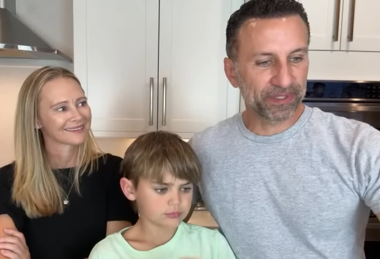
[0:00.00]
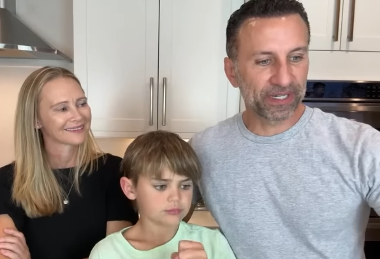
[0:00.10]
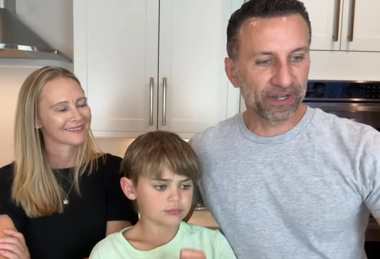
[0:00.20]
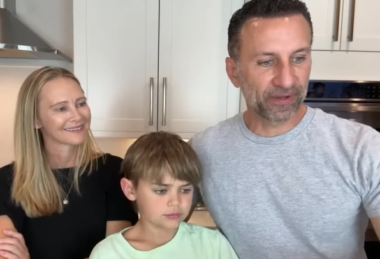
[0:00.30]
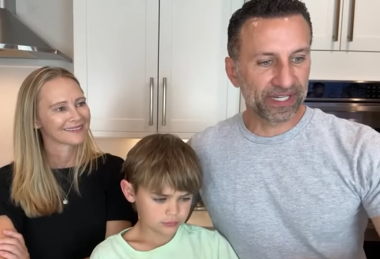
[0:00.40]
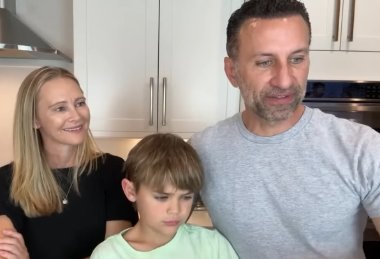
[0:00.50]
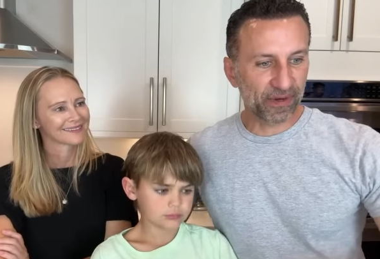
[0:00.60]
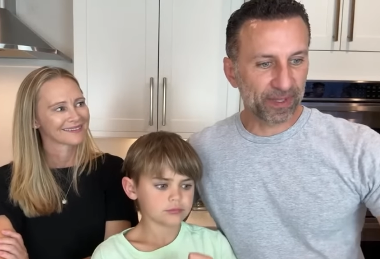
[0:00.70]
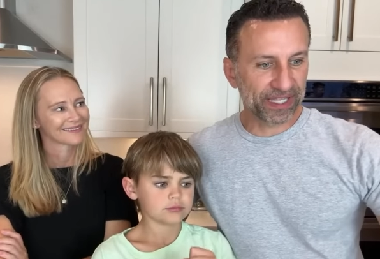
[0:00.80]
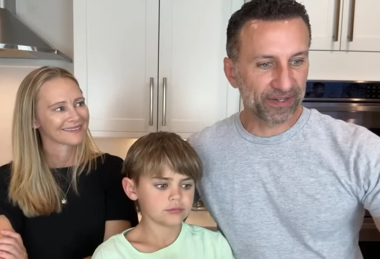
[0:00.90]
Speaker 1: didn't know
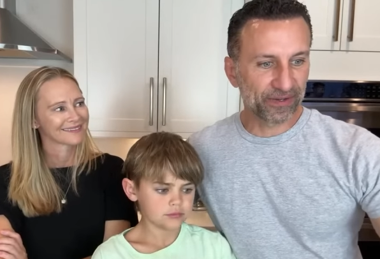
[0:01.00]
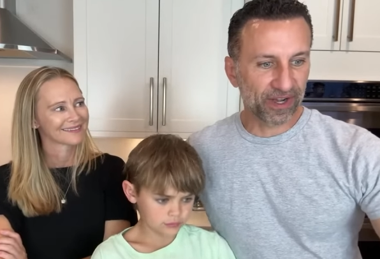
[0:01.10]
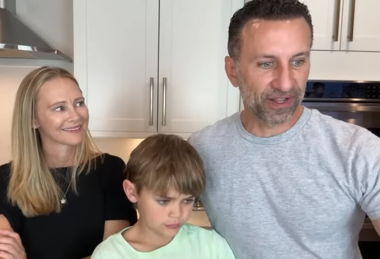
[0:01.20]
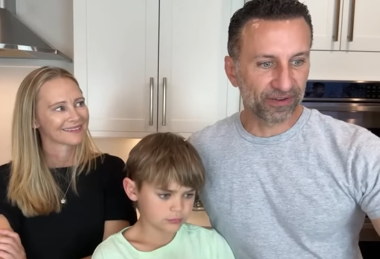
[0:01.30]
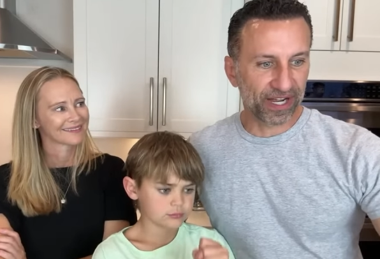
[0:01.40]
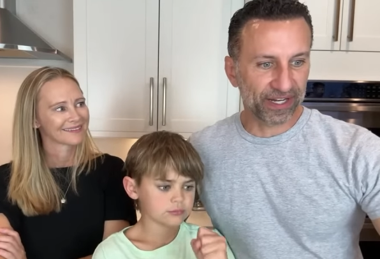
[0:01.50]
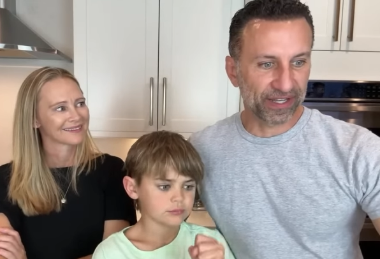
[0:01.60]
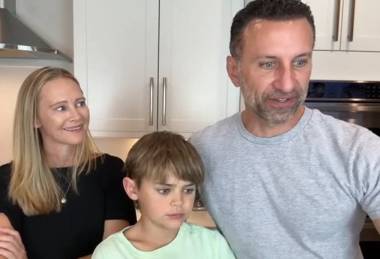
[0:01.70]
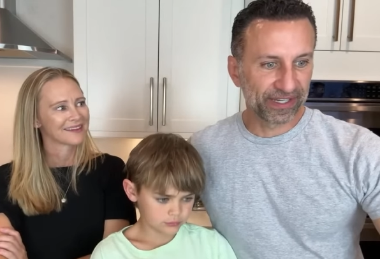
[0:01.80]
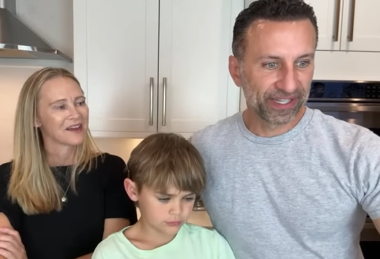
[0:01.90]
Denver, but they knew
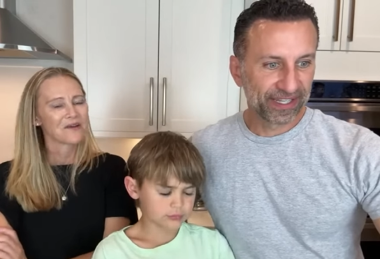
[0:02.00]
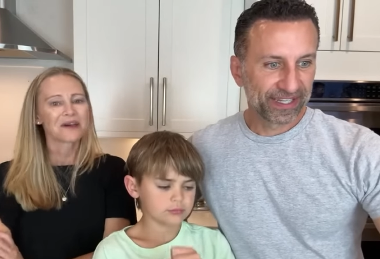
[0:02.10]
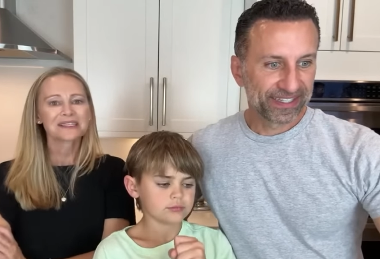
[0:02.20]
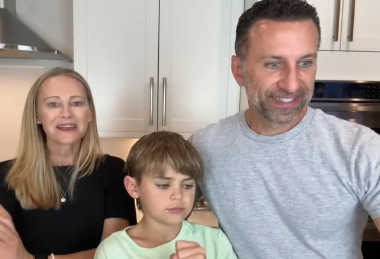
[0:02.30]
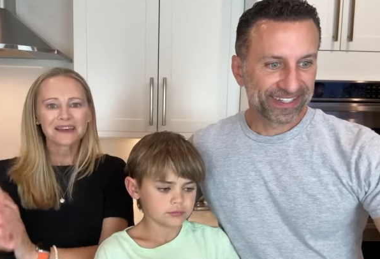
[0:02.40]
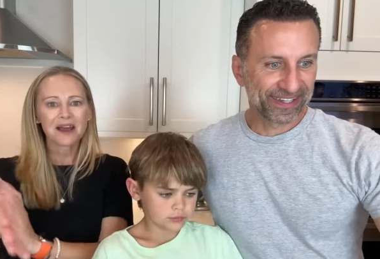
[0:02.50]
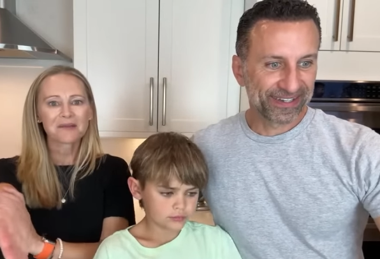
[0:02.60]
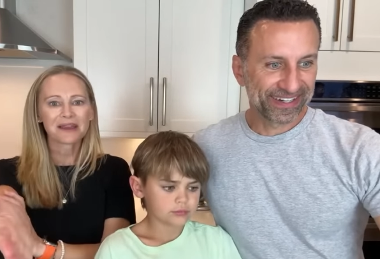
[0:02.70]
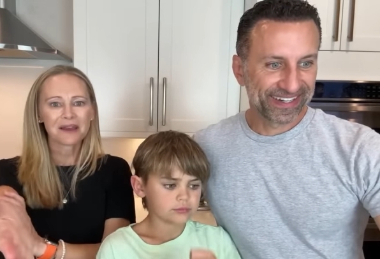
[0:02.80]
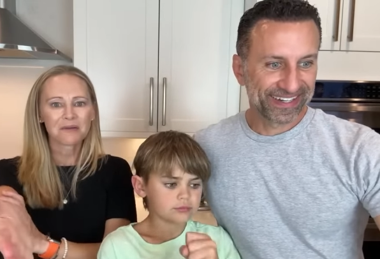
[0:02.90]
Colorado.
Speaker 2: Well, I saw a
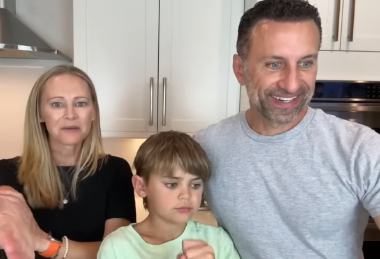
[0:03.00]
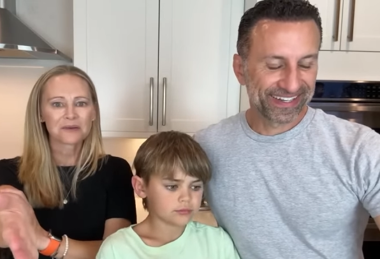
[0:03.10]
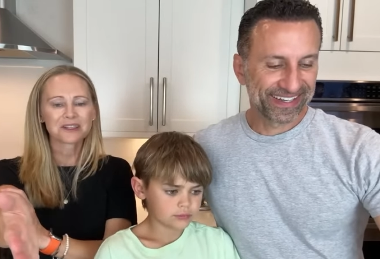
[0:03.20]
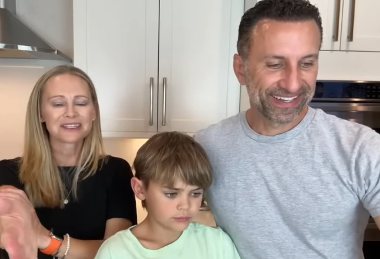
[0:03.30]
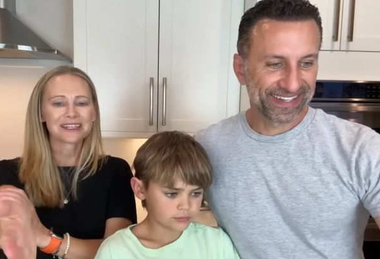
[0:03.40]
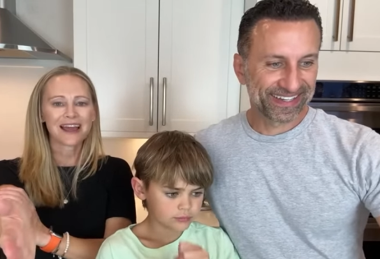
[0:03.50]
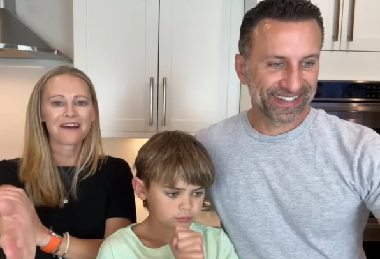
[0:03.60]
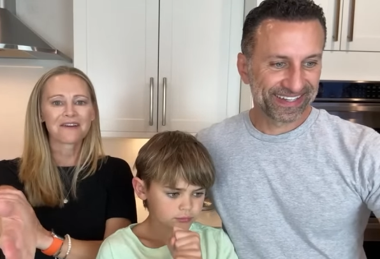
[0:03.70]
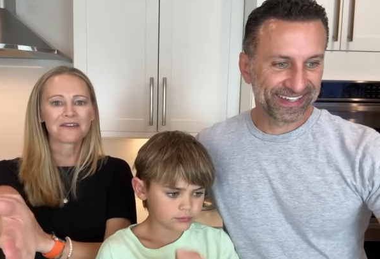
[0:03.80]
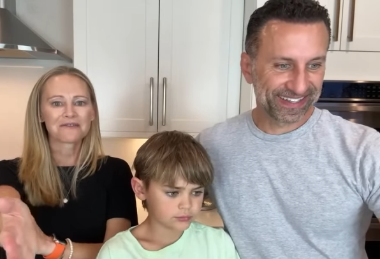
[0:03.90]
comment come through just
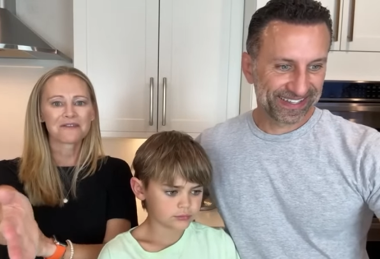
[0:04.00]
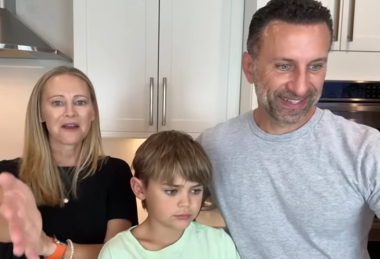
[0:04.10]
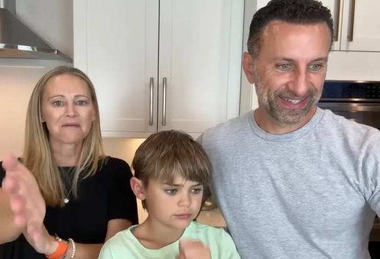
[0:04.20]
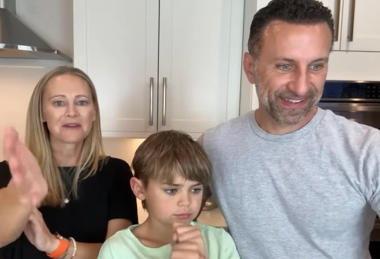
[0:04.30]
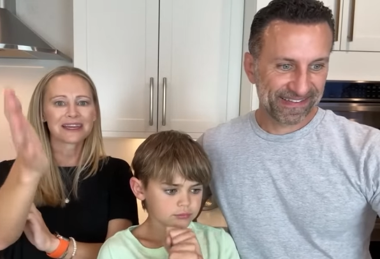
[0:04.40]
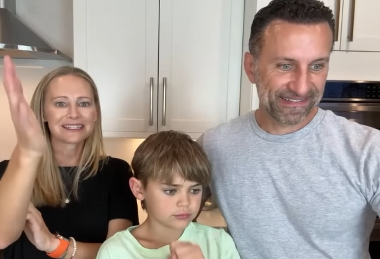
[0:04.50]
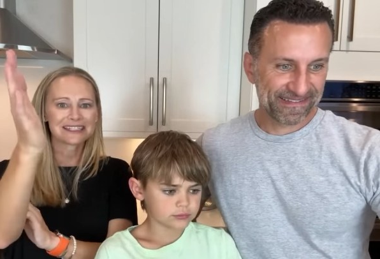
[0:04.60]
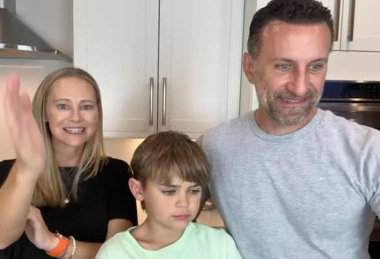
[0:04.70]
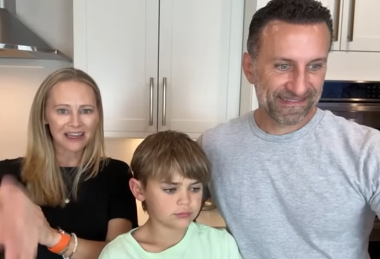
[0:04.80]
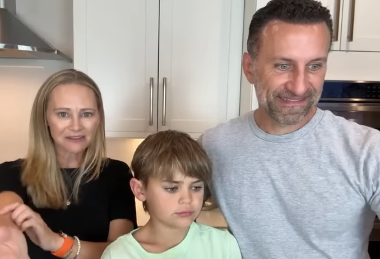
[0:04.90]
now from
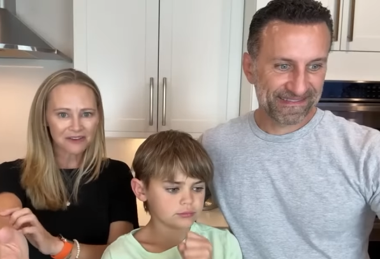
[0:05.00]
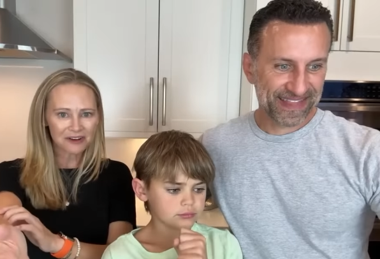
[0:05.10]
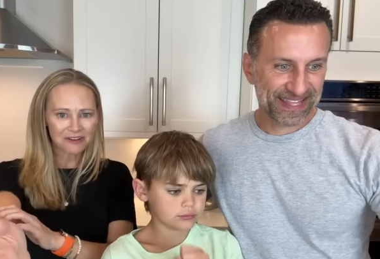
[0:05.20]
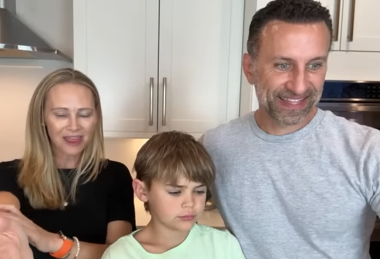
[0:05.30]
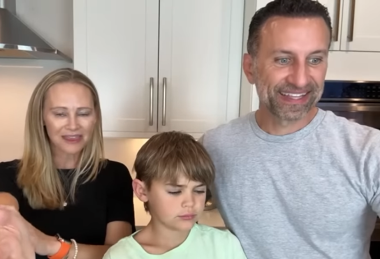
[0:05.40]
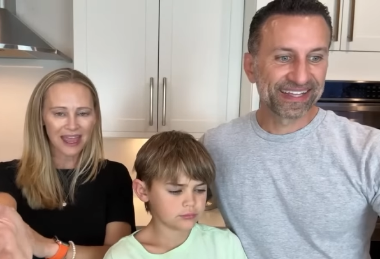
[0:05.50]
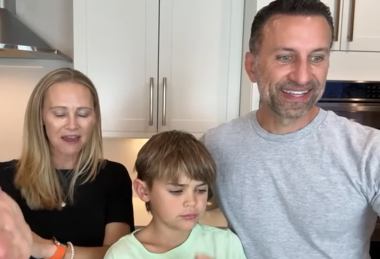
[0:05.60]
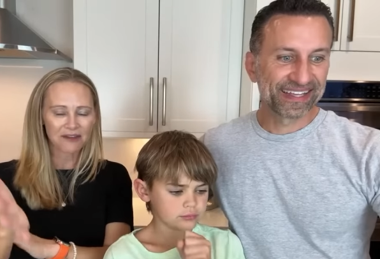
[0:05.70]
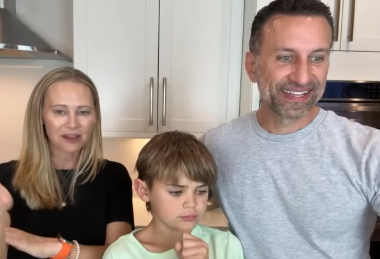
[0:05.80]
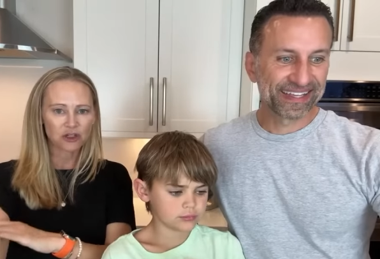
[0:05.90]
Denver that they
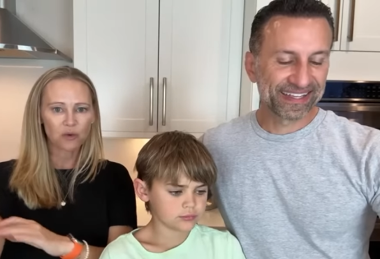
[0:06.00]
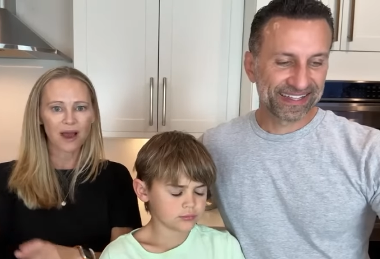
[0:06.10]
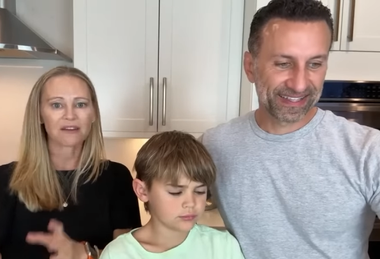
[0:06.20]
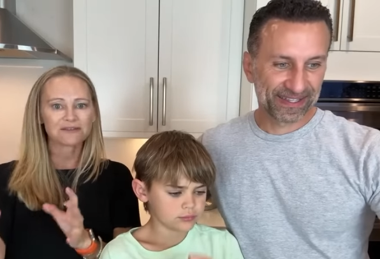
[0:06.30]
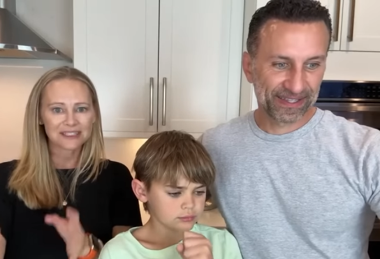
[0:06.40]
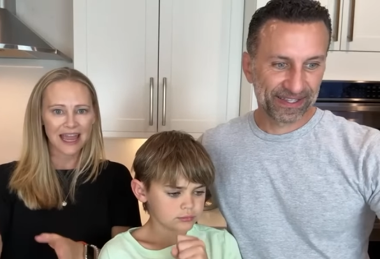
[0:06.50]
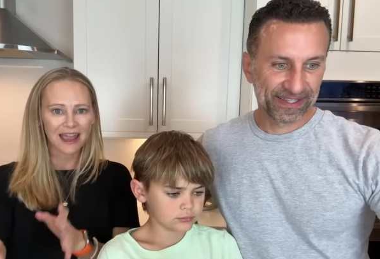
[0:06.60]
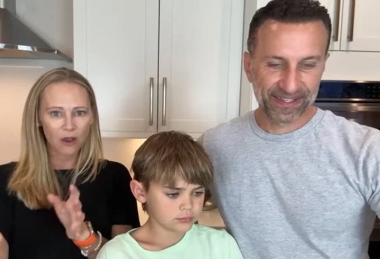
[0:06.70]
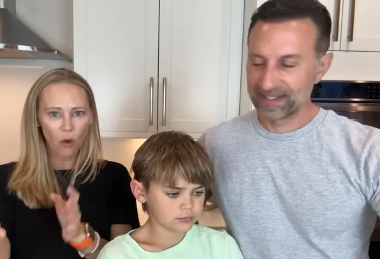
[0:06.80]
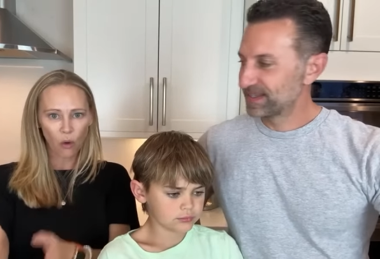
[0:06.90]
have a
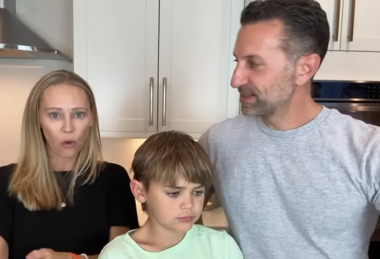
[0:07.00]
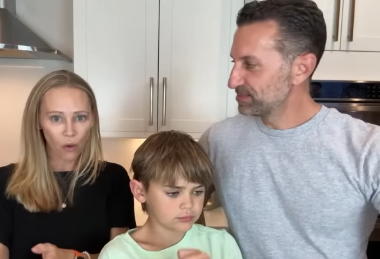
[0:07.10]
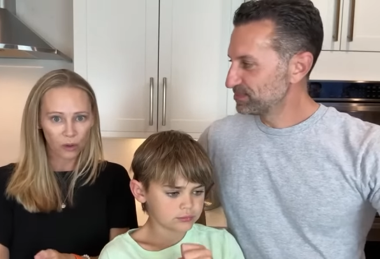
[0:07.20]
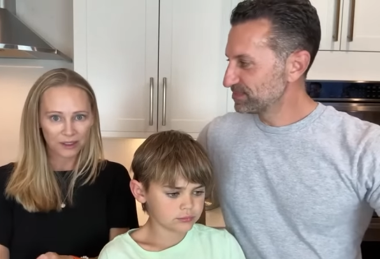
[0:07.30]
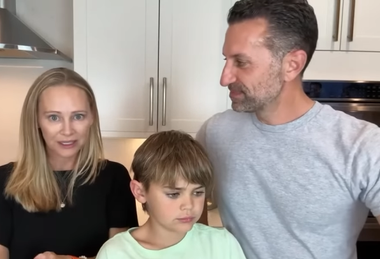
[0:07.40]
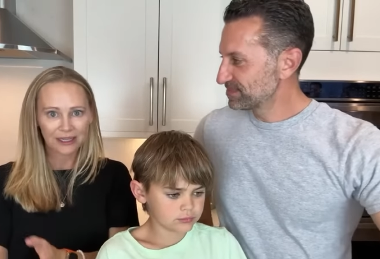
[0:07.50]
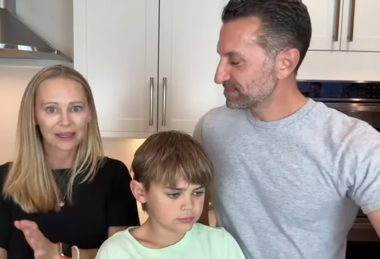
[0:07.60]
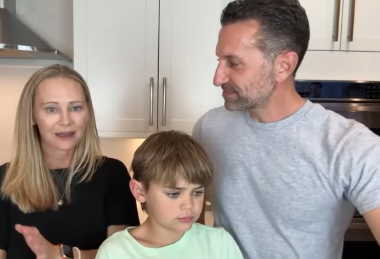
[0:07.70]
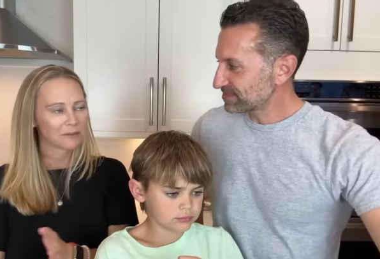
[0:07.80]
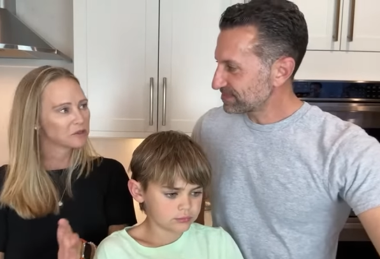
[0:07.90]
12-day-old, I'm